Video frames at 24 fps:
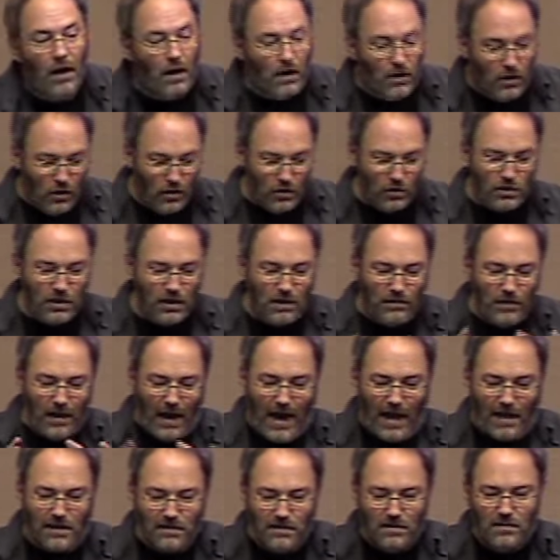Usually
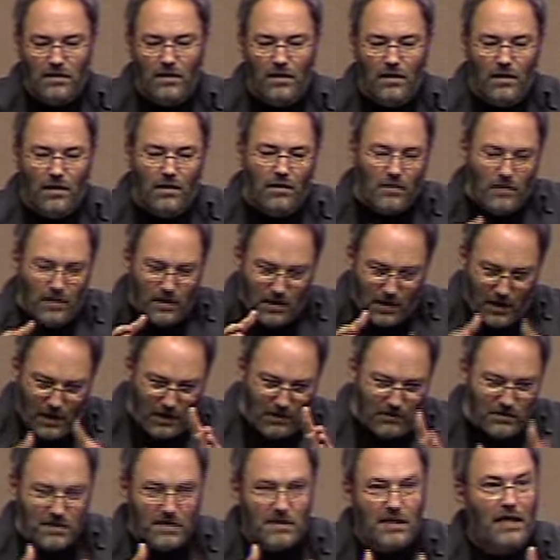that's the kind
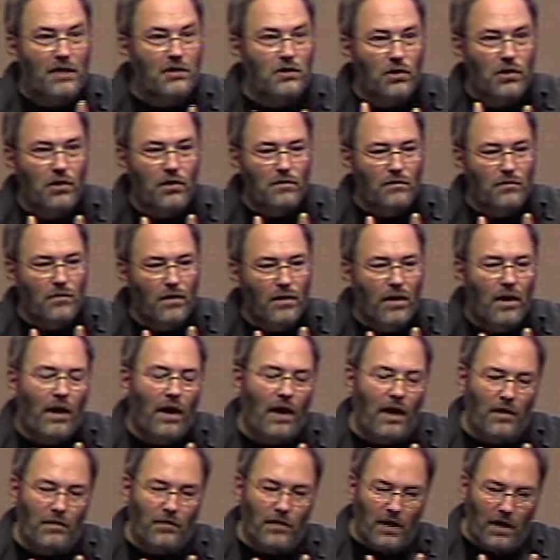of center,
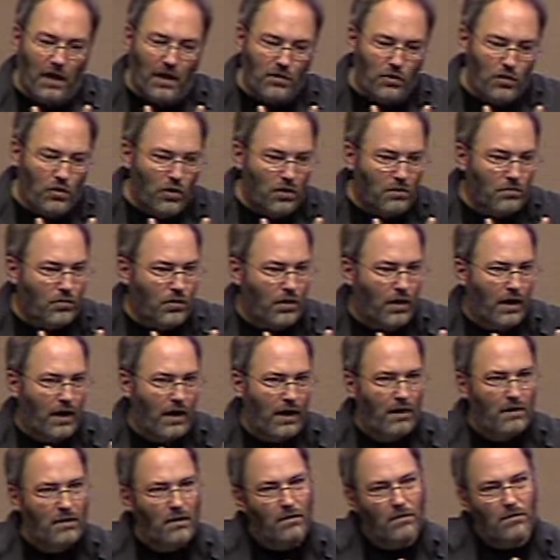and then you can
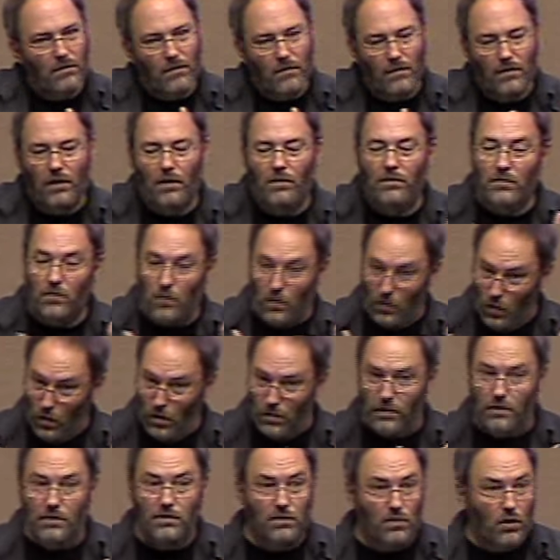play, the
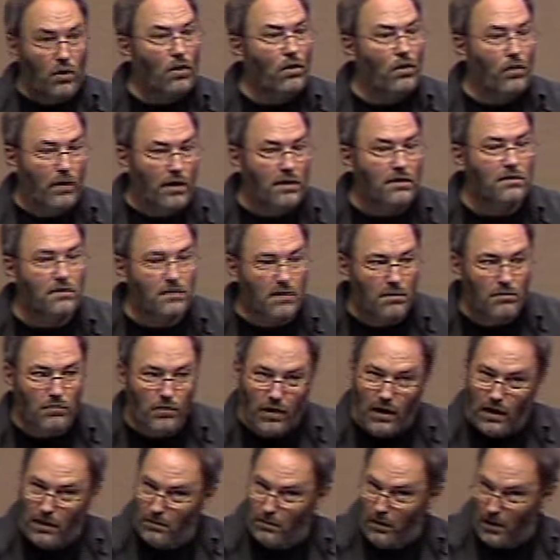soloist can
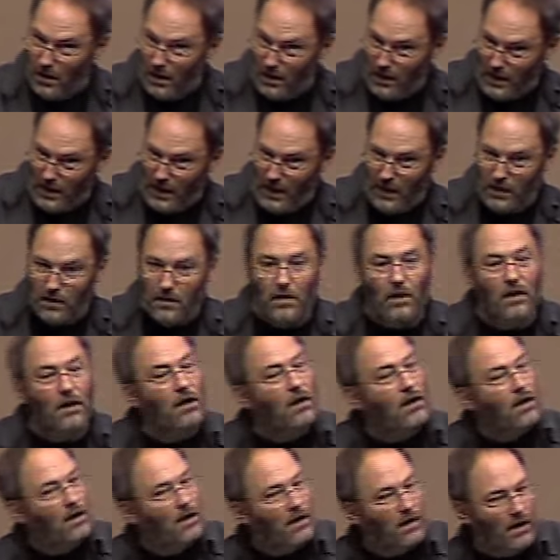play behind,
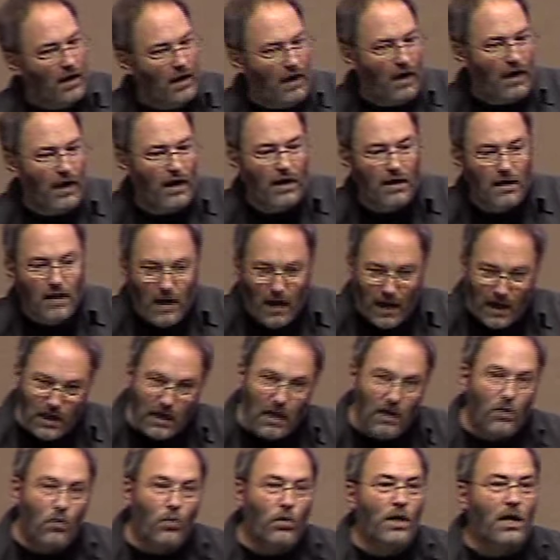ahead, and
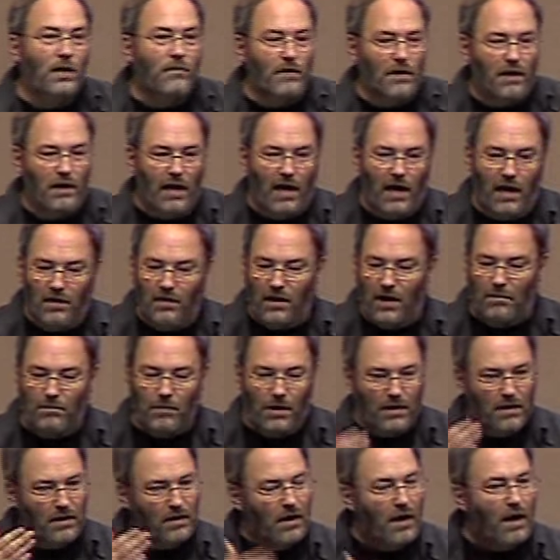kind of weave in and out of that.
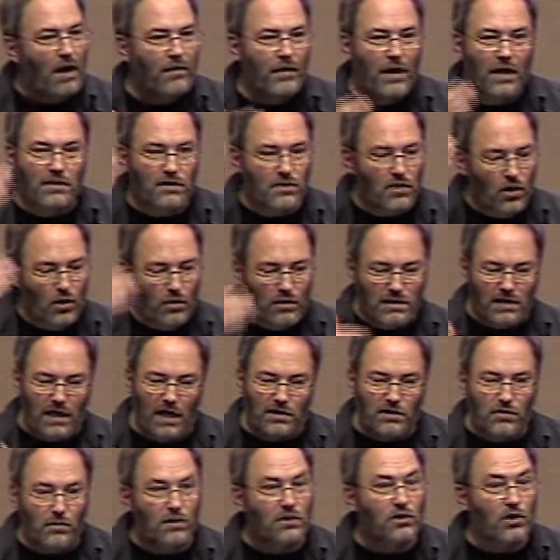But that soloist has
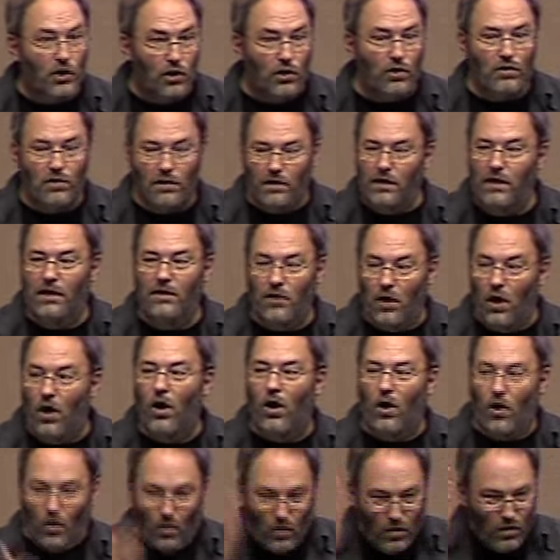to internally
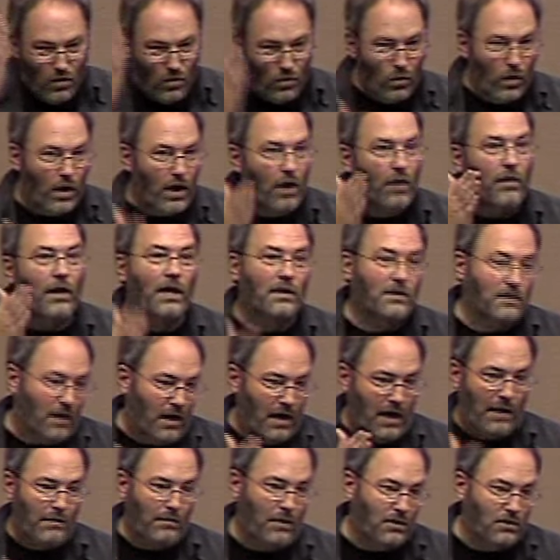know where that
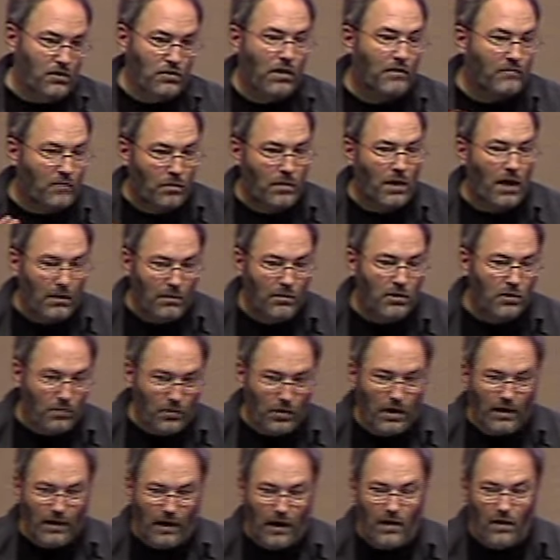time is. And you have to be able to
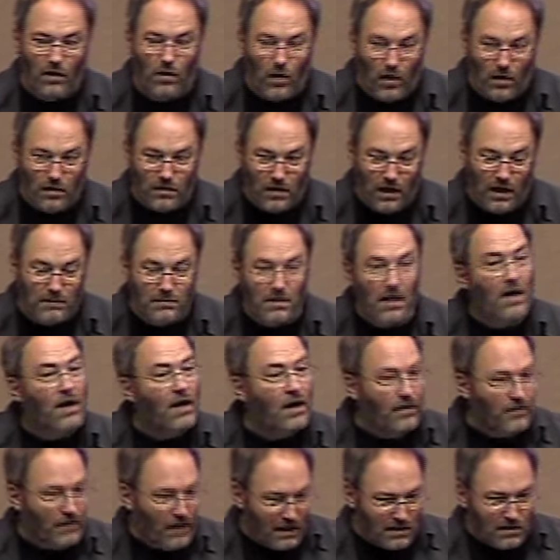play that at all times.
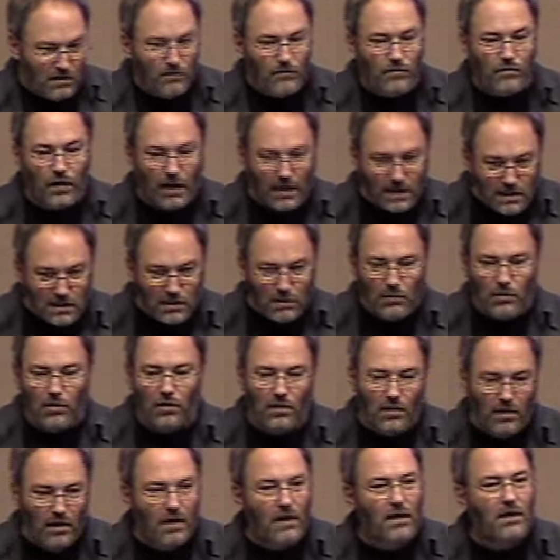That's a
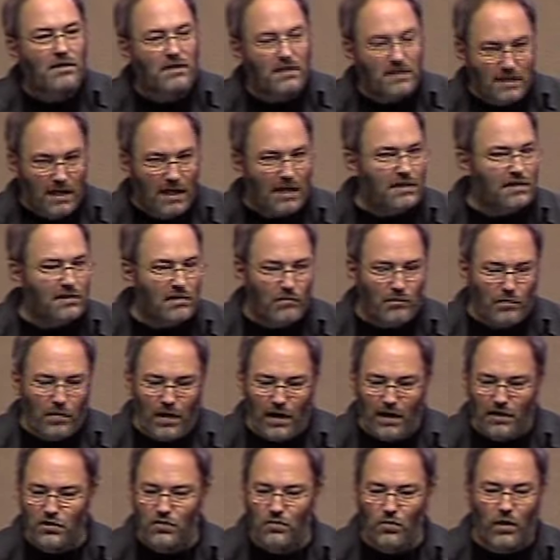flexible sense of
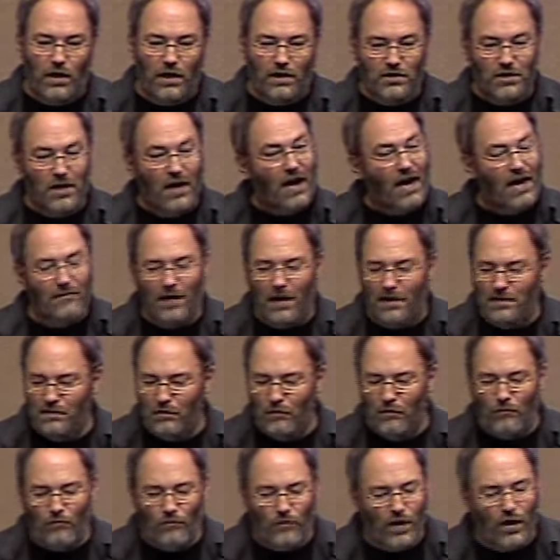pitch, which I've had
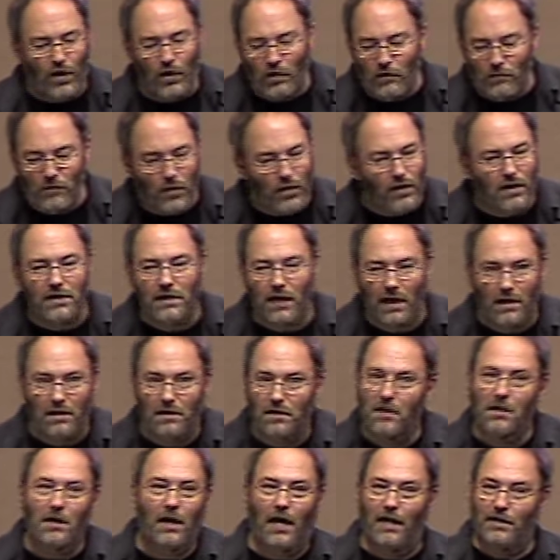some very, very
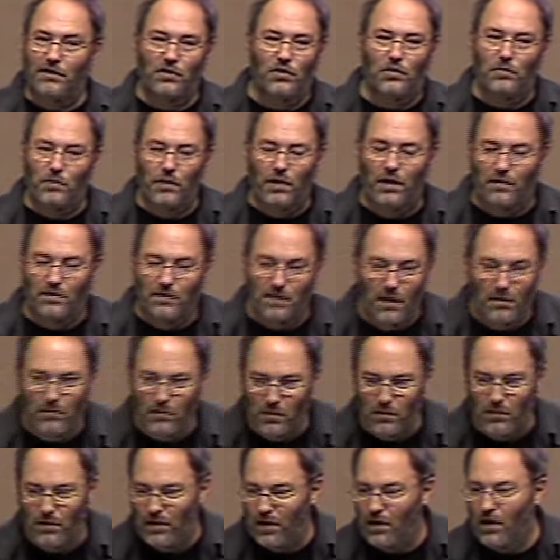talented classical players come
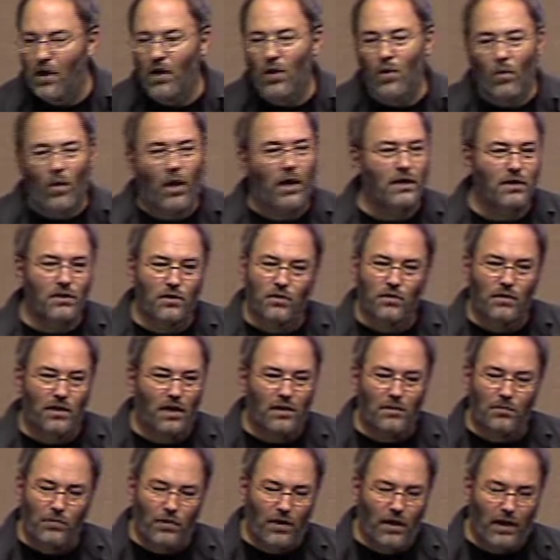to me wanting to learn how
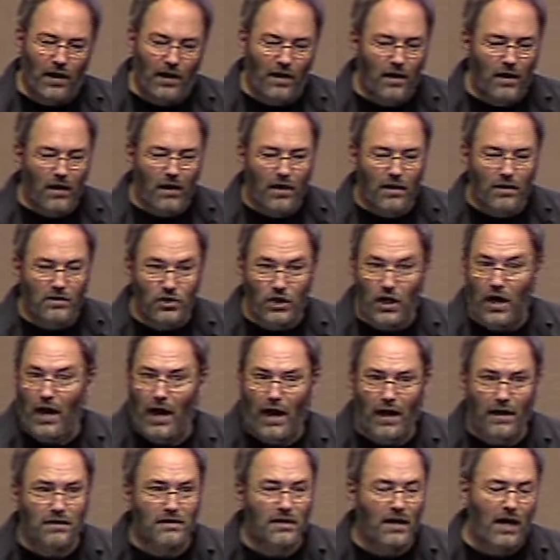to play
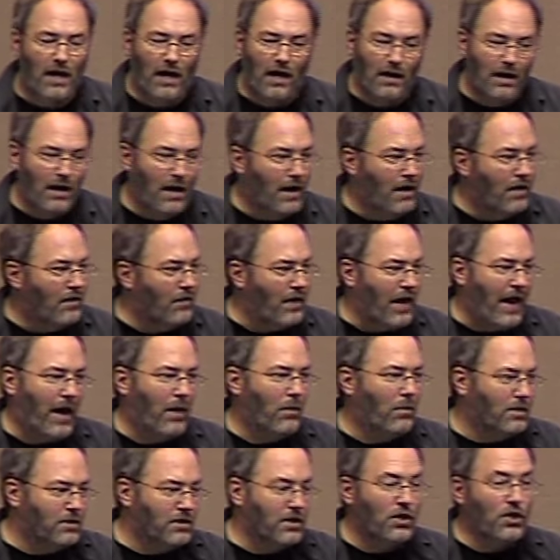jazz, and that
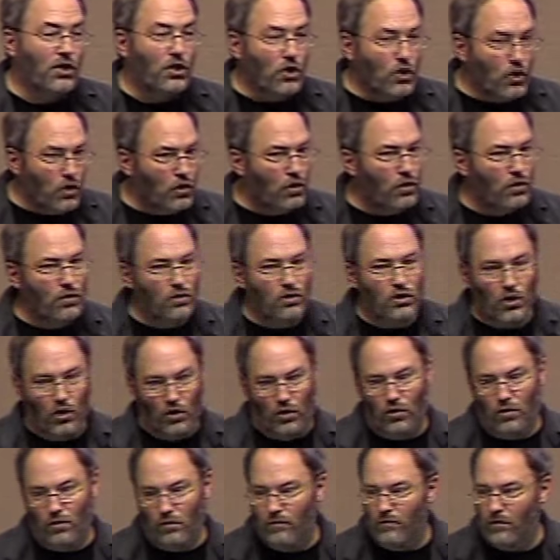was a huge
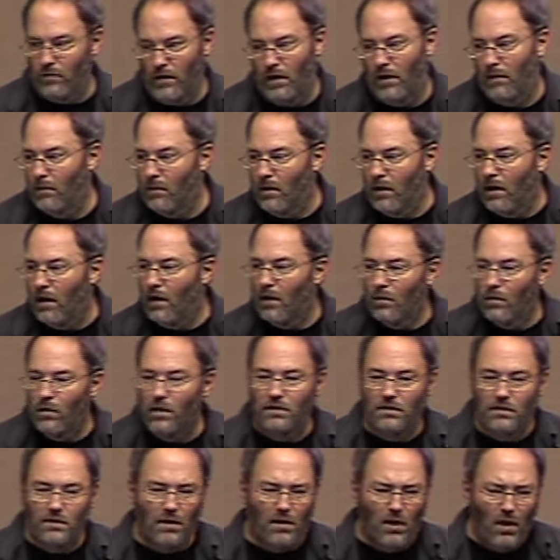hurdle for them.
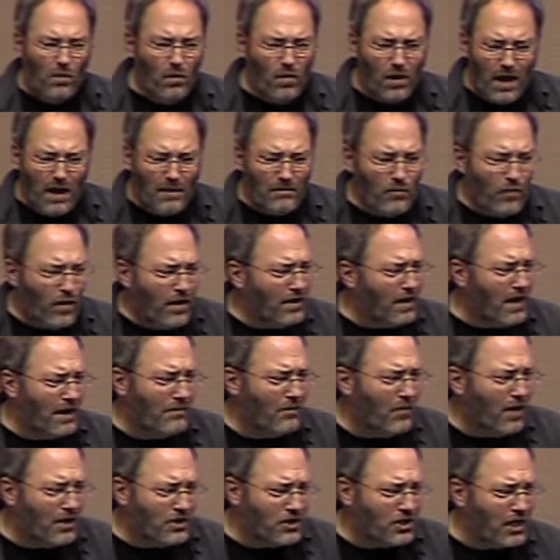Was the, well, I'm
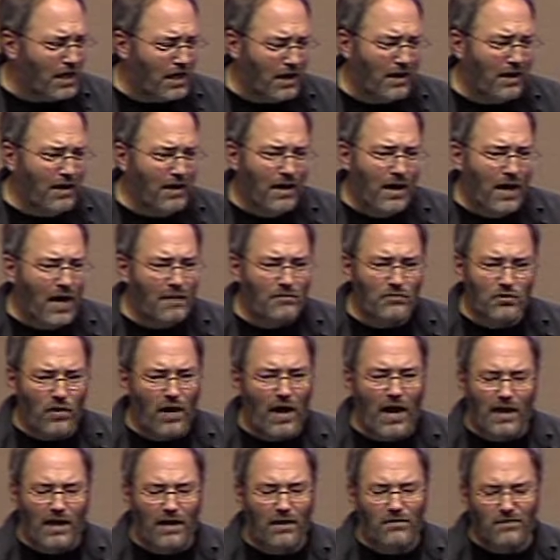rushing, I'm
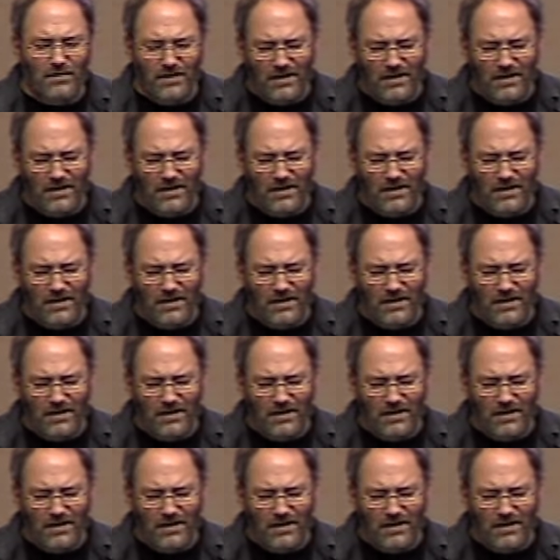dragging.